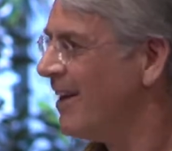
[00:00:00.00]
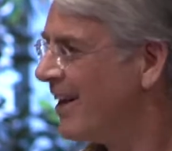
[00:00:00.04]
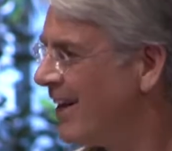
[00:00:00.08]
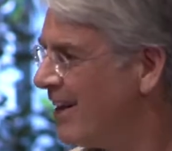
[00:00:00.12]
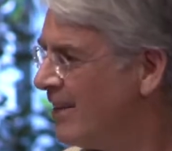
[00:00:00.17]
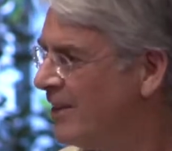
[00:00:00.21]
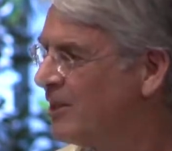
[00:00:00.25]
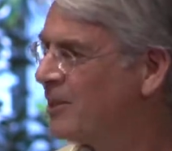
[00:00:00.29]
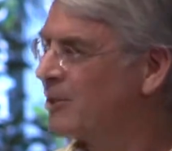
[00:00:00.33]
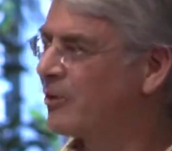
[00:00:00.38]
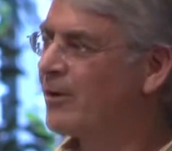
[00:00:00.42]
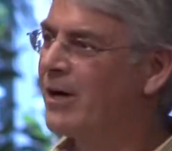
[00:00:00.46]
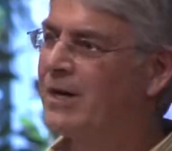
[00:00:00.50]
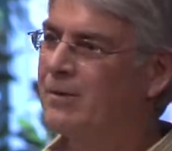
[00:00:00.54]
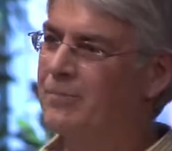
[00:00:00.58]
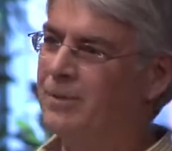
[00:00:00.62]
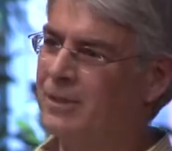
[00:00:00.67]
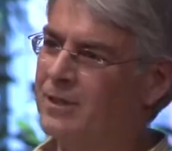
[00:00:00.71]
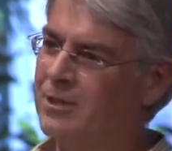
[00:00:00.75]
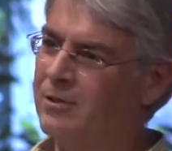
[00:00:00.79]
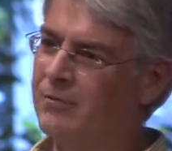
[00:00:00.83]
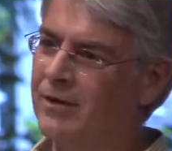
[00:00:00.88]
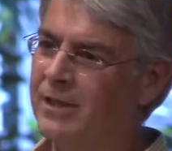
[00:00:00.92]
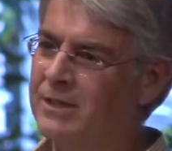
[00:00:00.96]
integrate with
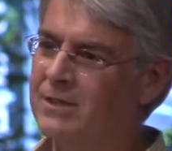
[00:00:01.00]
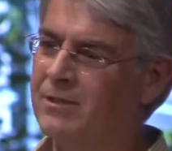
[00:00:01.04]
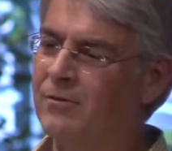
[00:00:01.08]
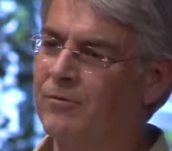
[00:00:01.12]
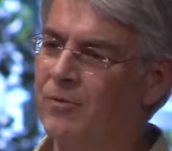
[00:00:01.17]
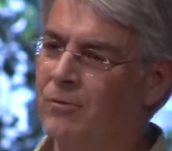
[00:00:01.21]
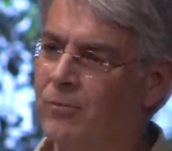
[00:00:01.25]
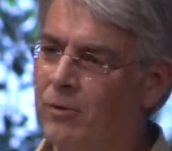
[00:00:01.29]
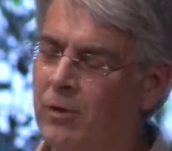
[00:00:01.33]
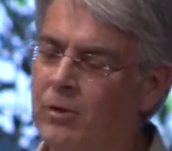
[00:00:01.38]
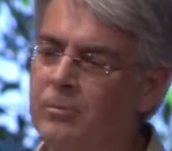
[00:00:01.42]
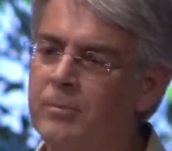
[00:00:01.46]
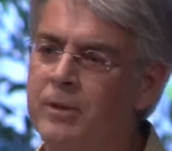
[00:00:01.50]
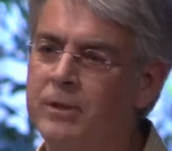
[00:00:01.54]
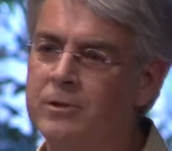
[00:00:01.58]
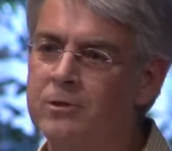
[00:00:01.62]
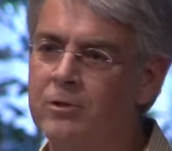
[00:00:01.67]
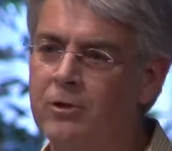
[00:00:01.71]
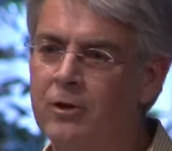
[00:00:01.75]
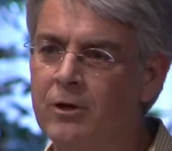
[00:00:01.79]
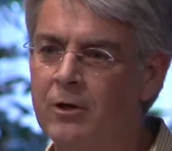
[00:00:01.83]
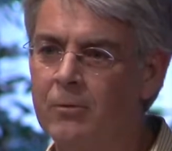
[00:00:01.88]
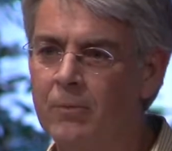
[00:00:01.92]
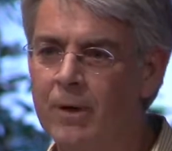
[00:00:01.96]
the rest of the world, but
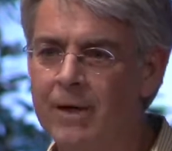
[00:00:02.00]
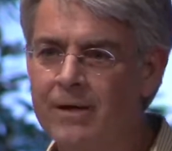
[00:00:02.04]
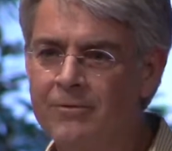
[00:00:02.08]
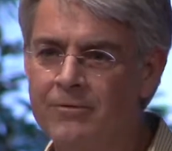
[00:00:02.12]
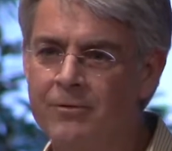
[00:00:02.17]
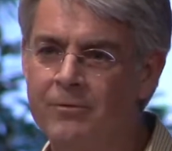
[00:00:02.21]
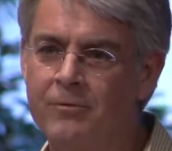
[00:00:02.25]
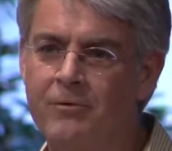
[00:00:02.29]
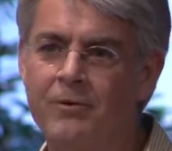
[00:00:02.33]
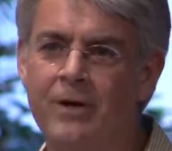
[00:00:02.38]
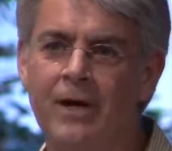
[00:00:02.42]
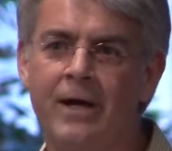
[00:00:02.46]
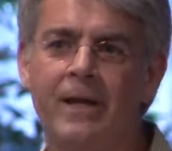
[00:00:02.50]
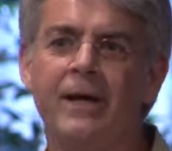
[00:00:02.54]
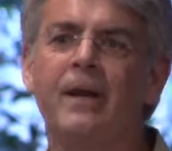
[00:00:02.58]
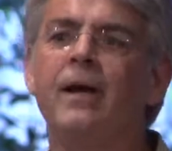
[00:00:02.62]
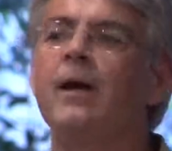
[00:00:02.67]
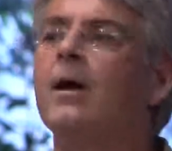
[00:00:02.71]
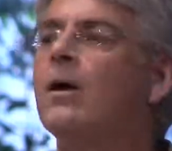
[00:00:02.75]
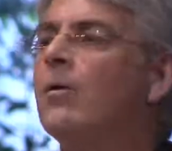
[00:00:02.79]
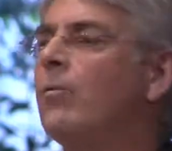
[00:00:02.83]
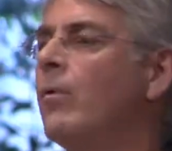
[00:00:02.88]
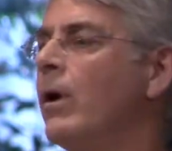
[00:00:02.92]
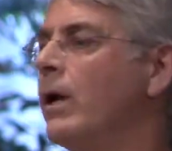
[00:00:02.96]
turn away from trade,
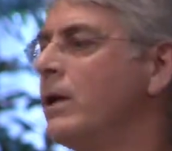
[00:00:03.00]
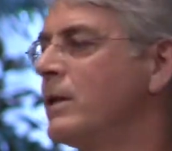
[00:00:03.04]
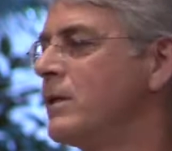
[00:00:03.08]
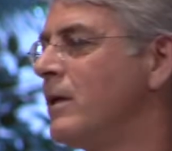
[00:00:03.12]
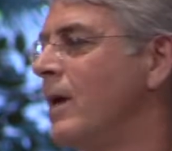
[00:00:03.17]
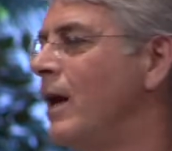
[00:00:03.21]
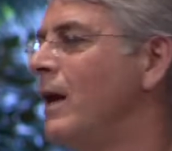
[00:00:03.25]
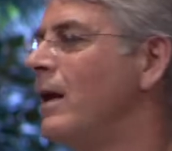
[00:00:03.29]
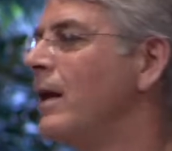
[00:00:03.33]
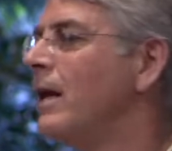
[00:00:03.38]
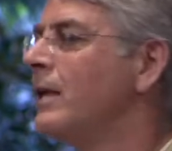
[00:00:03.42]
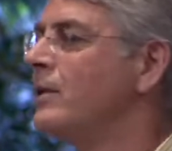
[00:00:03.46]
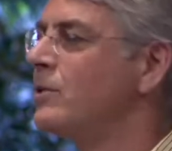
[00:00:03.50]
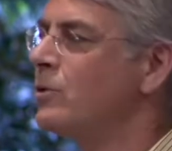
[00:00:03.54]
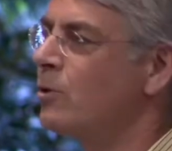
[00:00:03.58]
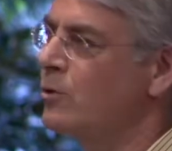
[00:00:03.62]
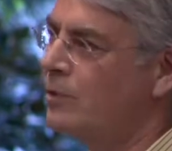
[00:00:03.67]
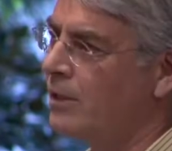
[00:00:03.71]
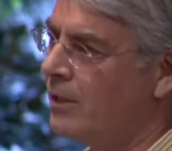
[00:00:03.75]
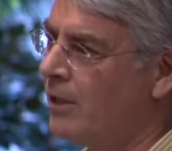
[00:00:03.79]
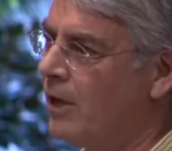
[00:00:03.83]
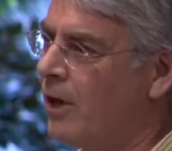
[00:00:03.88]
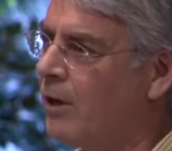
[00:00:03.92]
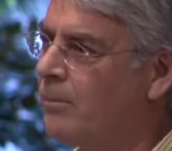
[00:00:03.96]
while Thailand took
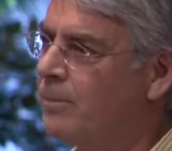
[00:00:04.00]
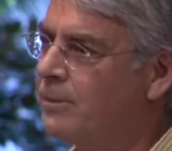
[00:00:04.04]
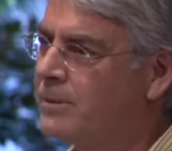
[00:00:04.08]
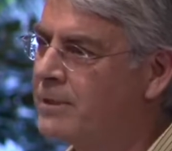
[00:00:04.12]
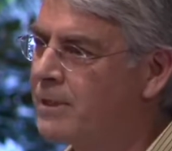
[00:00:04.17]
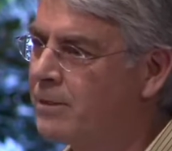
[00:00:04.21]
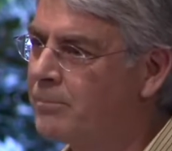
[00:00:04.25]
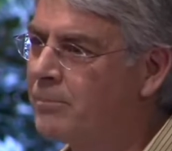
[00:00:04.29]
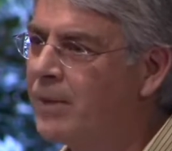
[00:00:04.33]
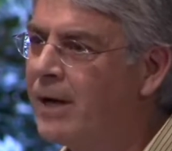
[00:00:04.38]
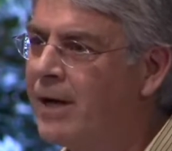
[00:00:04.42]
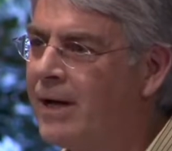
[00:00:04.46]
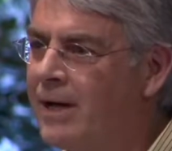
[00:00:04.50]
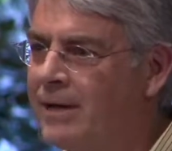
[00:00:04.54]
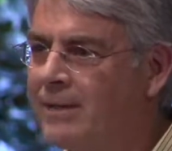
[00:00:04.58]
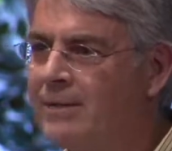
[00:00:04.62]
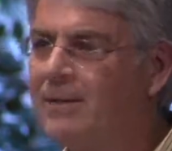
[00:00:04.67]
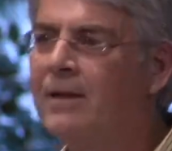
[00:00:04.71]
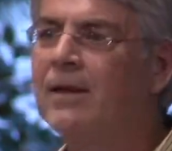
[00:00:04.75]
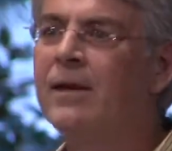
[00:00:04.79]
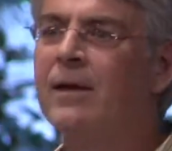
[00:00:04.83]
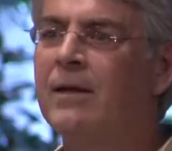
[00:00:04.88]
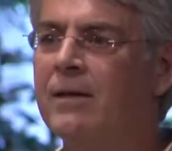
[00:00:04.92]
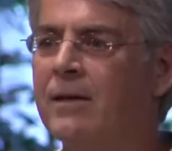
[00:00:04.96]
the opposite path,
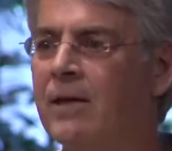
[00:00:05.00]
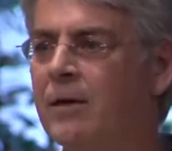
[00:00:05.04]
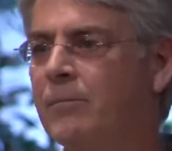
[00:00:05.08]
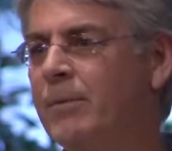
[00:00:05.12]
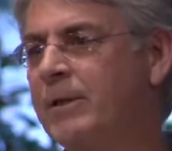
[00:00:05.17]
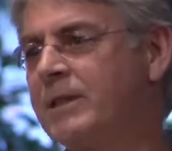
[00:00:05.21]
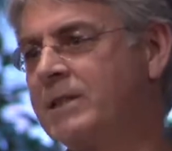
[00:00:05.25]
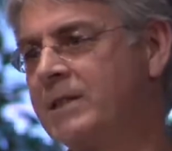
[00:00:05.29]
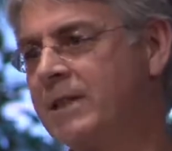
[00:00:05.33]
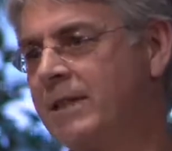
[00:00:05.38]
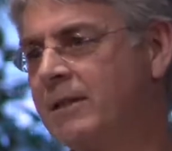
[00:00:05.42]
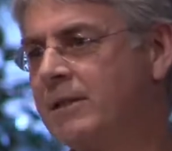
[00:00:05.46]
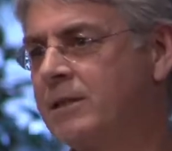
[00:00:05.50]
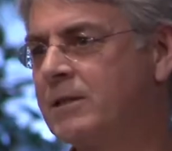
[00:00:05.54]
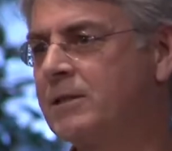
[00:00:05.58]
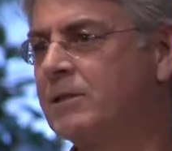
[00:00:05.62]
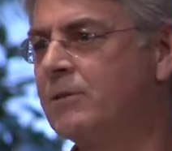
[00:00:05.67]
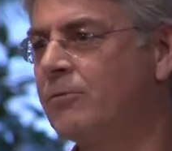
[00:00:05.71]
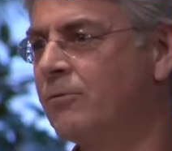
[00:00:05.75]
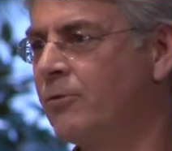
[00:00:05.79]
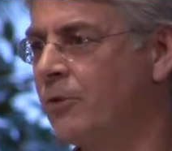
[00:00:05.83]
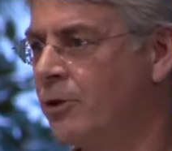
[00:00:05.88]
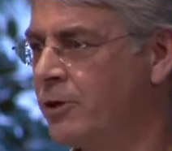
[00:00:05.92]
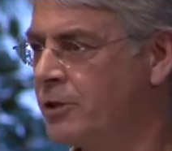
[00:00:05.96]
then we see this
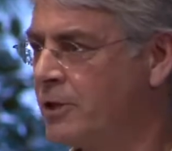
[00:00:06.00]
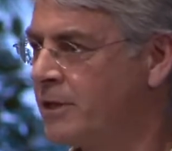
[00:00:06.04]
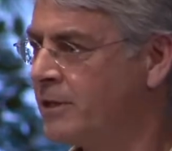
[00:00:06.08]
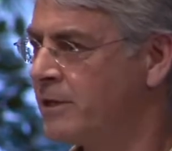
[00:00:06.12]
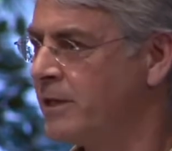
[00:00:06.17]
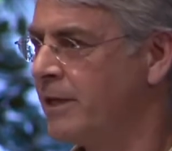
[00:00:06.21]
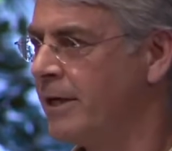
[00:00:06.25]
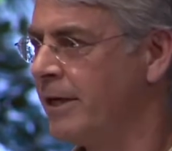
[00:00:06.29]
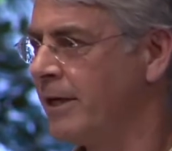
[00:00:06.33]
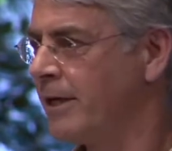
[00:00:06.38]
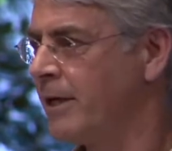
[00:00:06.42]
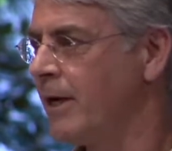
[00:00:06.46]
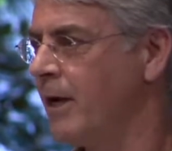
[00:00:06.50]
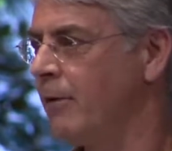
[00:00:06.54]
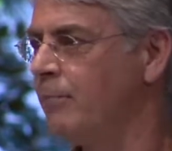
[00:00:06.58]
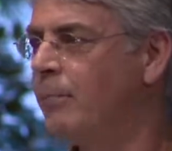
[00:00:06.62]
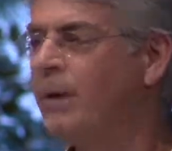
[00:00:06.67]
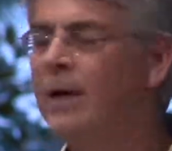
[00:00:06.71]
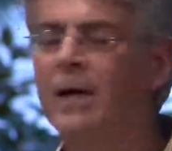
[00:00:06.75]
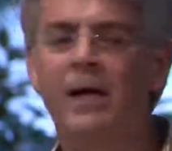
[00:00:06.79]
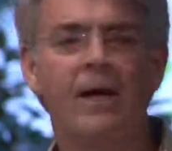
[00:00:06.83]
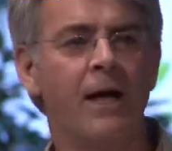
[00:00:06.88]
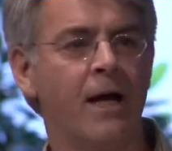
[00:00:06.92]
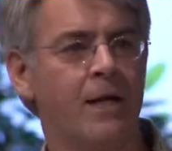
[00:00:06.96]
divergence in income,
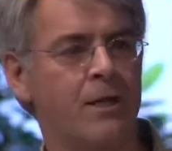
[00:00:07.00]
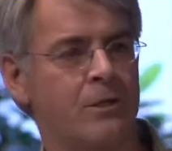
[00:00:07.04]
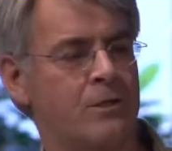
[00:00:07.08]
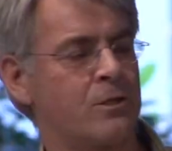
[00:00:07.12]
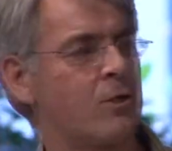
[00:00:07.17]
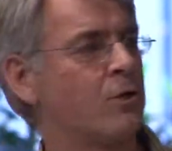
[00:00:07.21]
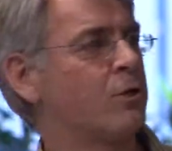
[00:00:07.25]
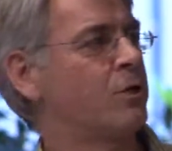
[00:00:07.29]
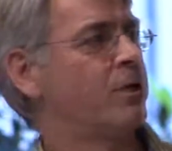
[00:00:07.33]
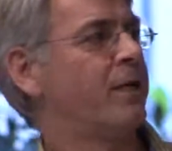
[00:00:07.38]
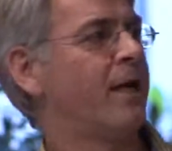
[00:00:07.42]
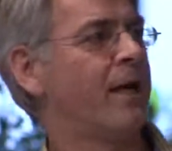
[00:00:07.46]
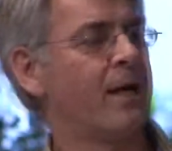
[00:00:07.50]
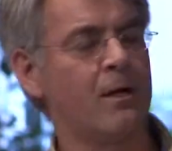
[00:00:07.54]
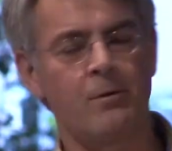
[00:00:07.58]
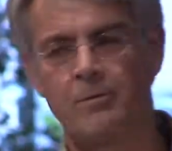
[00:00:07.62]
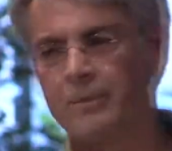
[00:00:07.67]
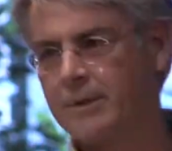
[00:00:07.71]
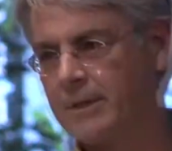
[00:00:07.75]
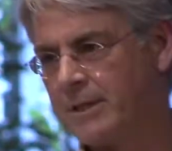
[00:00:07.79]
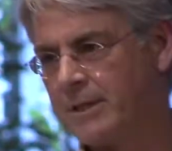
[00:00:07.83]
and associated with